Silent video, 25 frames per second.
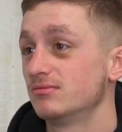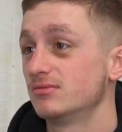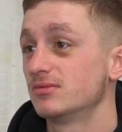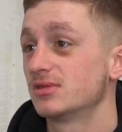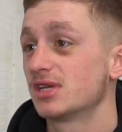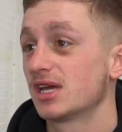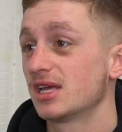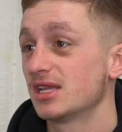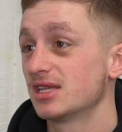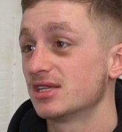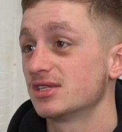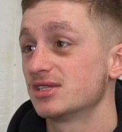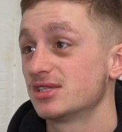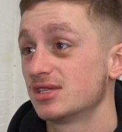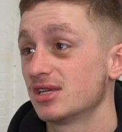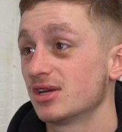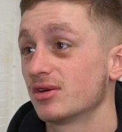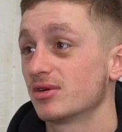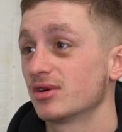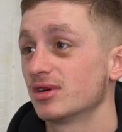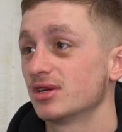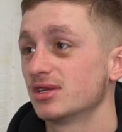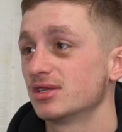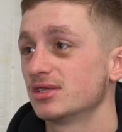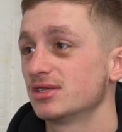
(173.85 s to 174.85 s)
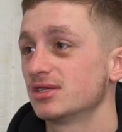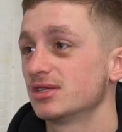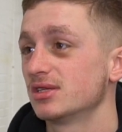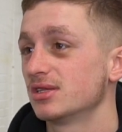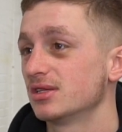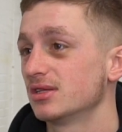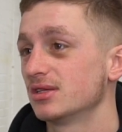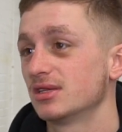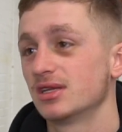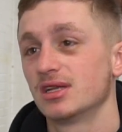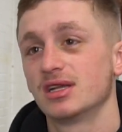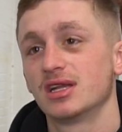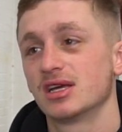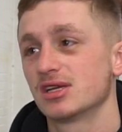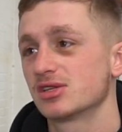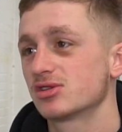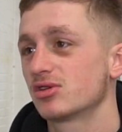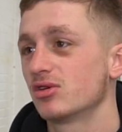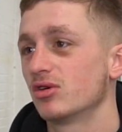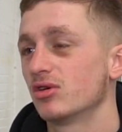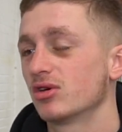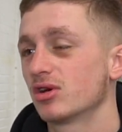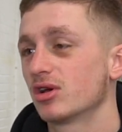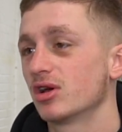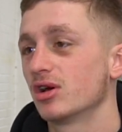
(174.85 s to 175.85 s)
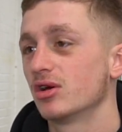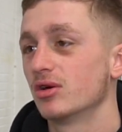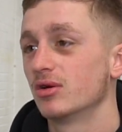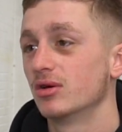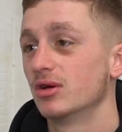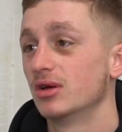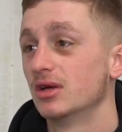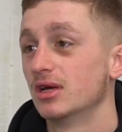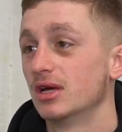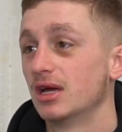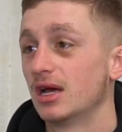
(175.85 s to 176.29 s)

take this serious, then that's got to go.